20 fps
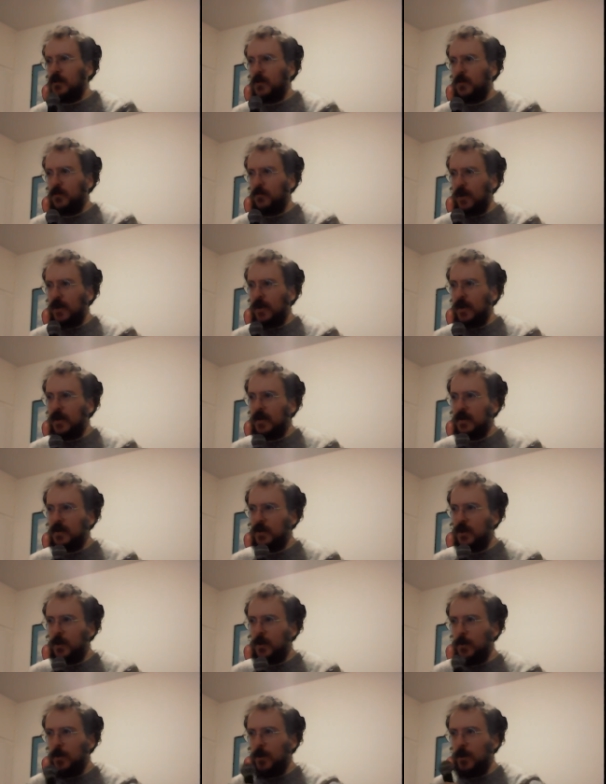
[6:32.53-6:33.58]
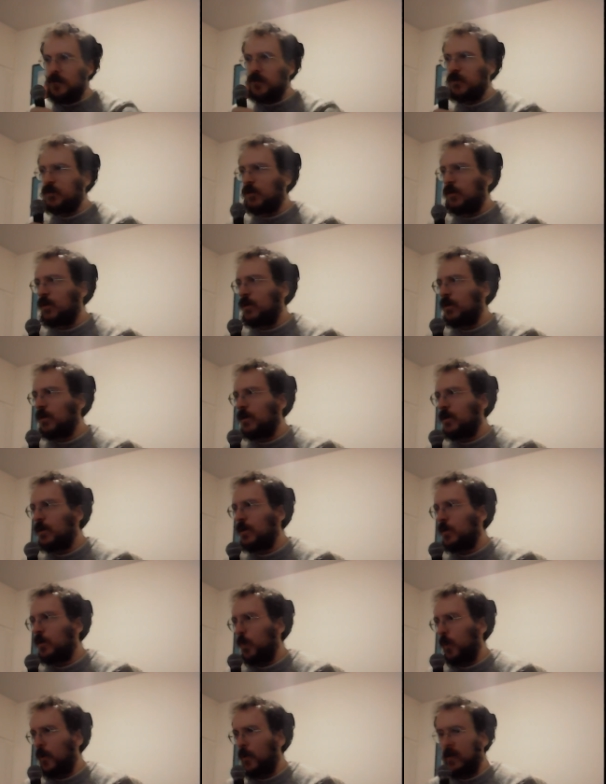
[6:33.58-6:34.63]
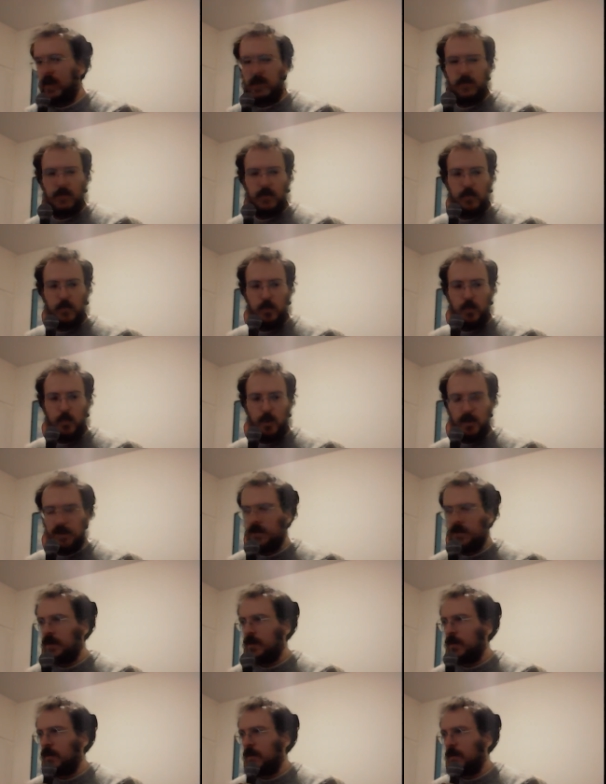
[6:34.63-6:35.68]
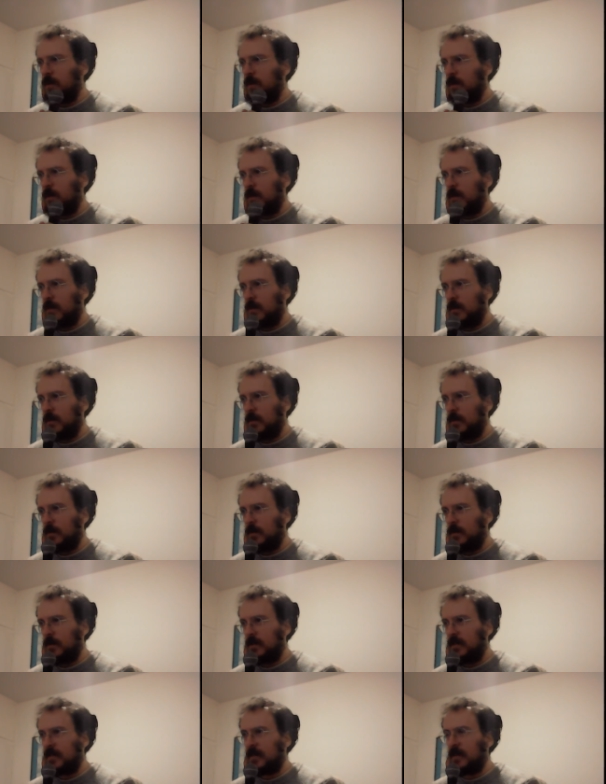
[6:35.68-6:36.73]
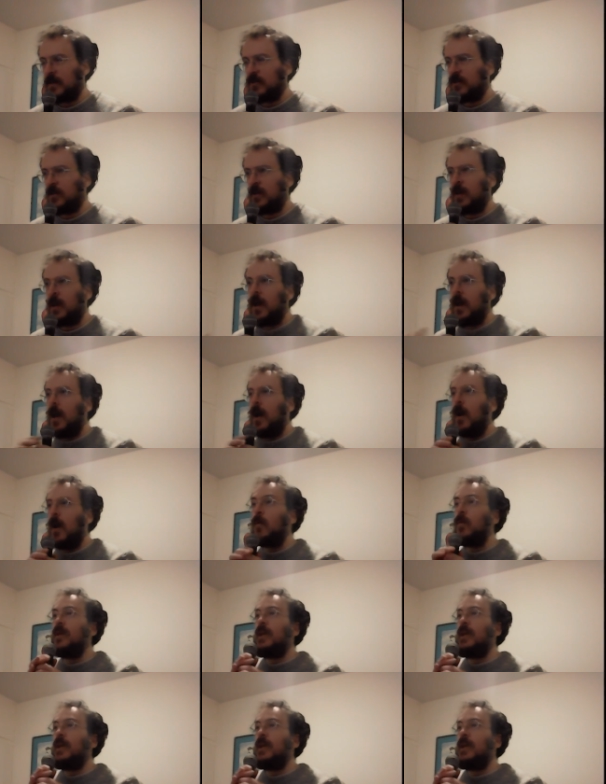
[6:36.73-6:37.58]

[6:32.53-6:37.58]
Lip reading: I took a break, so I'm not sure where I even was in the discussion.